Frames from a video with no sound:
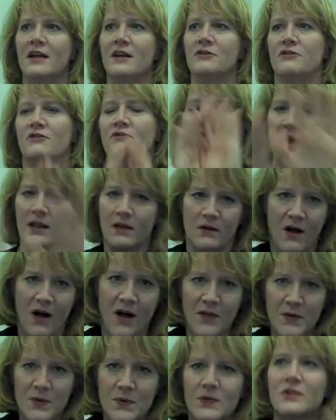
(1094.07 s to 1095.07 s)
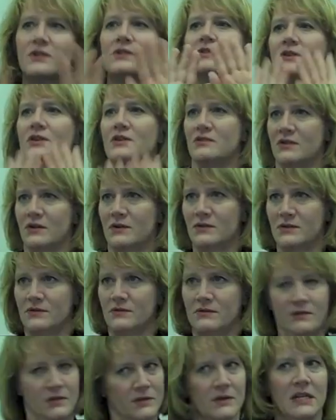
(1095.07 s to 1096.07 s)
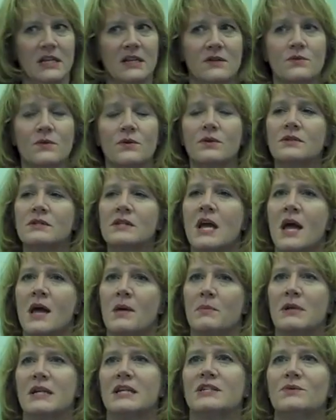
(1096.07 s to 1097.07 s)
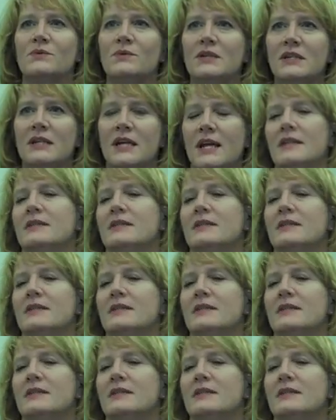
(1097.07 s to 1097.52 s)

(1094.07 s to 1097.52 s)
You follow all the rules or you don't do any of the rules, but it's really